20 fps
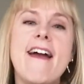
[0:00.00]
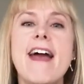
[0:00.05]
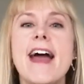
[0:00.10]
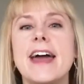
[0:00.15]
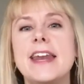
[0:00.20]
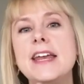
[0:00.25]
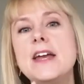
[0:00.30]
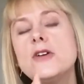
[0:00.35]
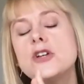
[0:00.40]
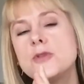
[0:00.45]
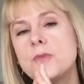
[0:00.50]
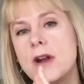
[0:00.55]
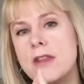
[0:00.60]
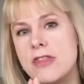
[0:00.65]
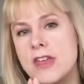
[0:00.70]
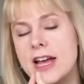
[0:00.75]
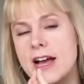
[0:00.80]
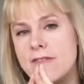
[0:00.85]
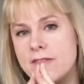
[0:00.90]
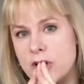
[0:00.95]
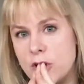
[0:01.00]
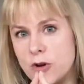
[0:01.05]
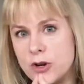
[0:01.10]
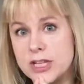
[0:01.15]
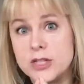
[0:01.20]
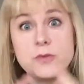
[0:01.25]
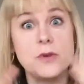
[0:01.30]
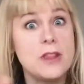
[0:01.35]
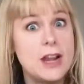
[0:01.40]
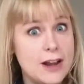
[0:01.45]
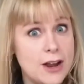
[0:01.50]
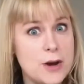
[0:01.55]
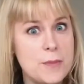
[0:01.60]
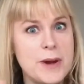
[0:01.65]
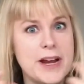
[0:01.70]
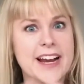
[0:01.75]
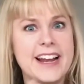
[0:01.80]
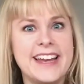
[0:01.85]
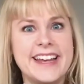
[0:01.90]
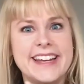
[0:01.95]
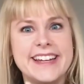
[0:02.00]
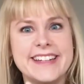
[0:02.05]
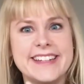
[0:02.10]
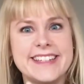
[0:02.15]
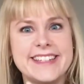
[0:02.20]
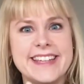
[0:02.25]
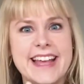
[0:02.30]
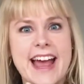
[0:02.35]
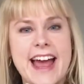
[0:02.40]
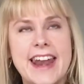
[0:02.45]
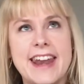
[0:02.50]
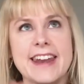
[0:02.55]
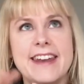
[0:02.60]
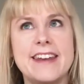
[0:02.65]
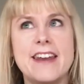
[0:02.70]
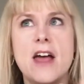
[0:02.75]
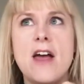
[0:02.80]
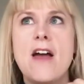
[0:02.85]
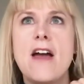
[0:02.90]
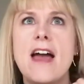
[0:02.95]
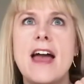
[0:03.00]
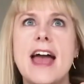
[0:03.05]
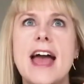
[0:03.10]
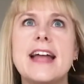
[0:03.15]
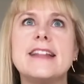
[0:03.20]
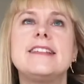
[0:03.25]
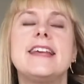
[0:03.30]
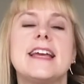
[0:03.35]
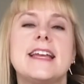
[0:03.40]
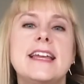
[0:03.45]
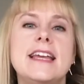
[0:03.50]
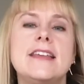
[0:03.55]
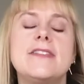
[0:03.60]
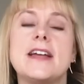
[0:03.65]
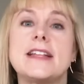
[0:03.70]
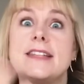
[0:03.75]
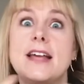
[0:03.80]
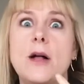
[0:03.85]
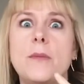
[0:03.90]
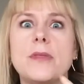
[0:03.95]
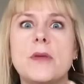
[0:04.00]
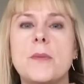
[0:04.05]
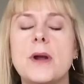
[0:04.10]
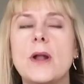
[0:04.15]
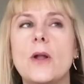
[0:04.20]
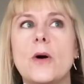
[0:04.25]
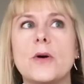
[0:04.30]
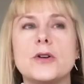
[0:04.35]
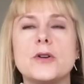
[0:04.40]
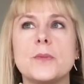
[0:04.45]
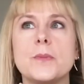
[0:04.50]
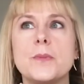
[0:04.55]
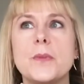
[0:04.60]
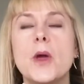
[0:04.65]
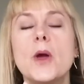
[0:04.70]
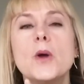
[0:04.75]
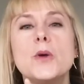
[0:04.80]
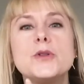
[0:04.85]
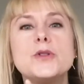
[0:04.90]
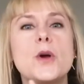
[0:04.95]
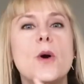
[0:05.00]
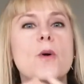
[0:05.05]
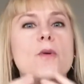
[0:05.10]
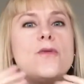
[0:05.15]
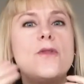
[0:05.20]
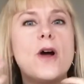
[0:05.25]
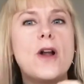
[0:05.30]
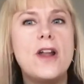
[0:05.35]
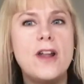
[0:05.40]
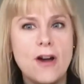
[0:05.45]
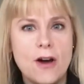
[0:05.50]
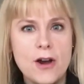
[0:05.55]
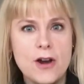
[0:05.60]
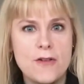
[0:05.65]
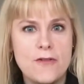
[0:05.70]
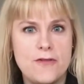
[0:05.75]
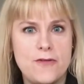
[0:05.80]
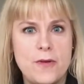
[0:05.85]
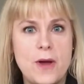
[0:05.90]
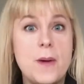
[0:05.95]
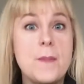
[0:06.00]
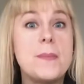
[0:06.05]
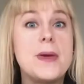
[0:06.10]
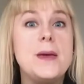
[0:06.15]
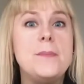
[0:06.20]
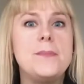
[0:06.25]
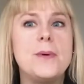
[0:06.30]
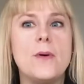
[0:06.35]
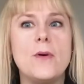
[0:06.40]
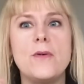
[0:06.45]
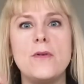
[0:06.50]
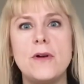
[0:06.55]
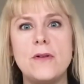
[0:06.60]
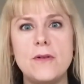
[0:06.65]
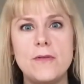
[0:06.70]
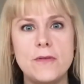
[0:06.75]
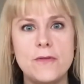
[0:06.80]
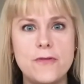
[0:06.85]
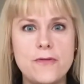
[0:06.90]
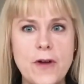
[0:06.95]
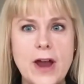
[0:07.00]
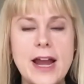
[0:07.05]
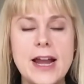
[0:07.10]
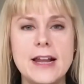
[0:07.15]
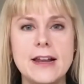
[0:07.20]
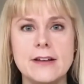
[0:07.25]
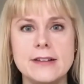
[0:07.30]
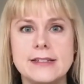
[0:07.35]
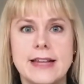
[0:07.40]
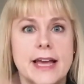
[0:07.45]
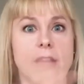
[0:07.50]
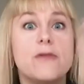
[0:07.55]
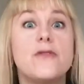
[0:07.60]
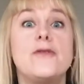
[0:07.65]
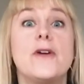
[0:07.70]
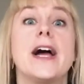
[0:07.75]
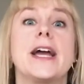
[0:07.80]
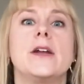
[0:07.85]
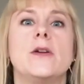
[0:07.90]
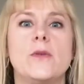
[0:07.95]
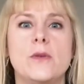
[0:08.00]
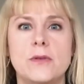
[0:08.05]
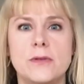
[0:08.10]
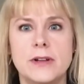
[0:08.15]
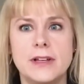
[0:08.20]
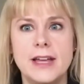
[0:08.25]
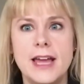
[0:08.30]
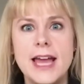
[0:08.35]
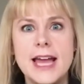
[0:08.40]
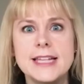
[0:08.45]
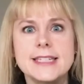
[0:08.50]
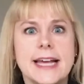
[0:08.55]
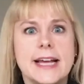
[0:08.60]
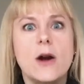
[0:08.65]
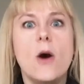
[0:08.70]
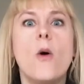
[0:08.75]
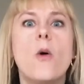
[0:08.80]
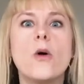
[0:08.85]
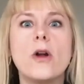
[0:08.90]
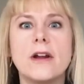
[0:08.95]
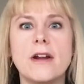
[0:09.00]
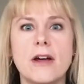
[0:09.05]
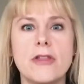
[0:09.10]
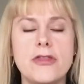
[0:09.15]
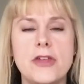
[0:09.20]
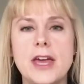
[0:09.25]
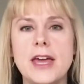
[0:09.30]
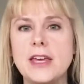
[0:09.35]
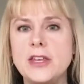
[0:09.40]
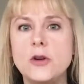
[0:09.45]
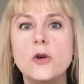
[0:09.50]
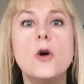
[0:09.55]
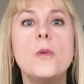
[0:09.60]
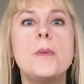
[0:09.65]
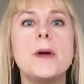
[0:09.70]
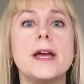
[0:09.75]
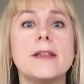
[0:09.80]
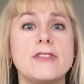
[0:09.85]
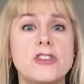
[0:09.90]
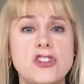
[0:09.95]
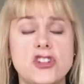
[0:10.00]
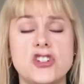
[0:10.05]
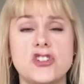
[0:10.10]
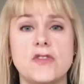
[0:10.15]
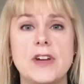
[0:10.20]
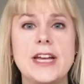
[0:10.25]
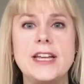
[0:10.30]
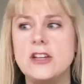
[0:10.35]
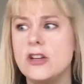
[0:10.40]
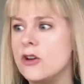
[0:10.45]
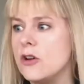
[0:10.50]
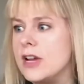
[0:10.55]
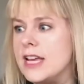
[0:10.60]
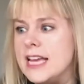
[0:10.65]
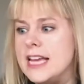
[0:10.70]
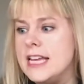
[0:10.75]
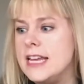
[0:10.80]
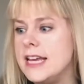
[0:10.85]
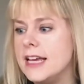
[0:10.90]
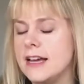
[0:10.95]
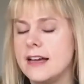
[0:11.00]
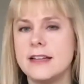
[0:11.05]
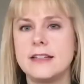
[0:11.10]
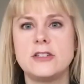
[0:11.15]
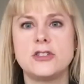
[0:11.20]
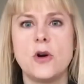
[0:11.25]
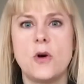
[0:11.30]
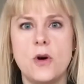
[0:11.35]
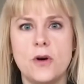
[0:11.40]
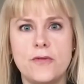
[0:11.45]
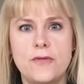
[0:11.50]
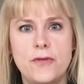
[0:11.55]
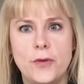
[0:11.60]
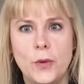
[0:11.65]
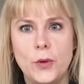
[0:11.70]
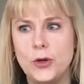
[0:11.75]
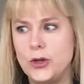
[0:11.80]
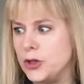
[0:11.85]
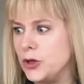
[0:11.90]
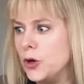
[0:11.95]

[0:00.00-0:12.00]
And here's one thing I've noticed with a lot of my clients, and a technique that's helped them a lot. So for a lot of people, failure is like final. It's like all or nothing. You'll be on the street, eating dog food.